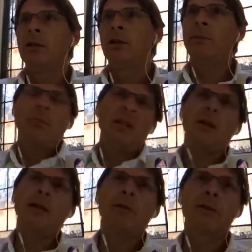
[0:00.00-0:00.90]

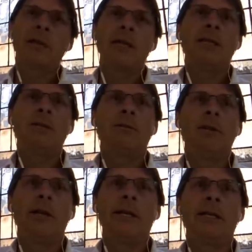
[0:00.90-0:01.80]
likewise, any
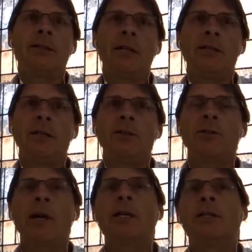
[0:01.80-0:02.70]
learning and teaching
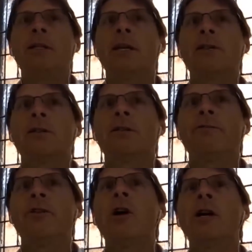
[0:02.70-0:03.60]
strategy doesn't
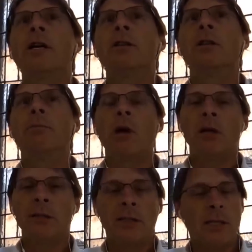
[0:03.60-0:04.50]
define the
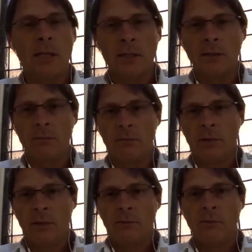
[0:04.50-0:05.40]
policy, does it?
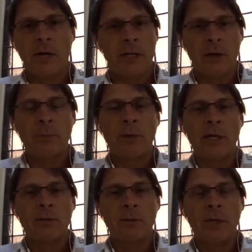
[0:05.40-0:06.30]
Right? It
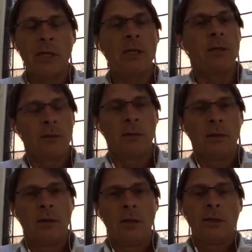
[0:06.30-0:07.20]
operates within it.
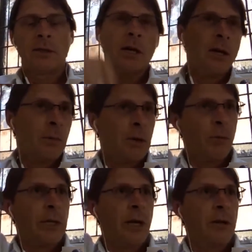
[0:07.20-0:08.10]
So, I mean,
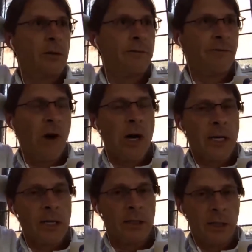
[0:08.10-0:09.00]
we don't
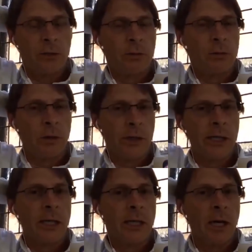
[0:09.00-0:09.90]
define digital
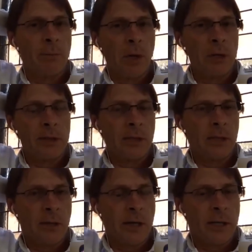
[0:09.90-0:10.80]
learning in our
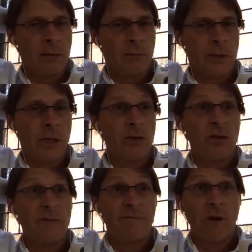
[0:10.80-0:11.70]
policies either. We don't
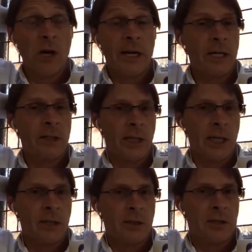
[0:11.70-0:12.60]
define
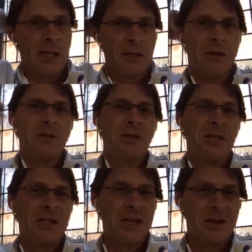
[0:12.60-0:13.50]
education
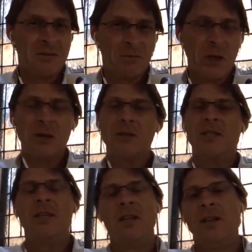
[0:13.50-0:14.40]
technology in our policy.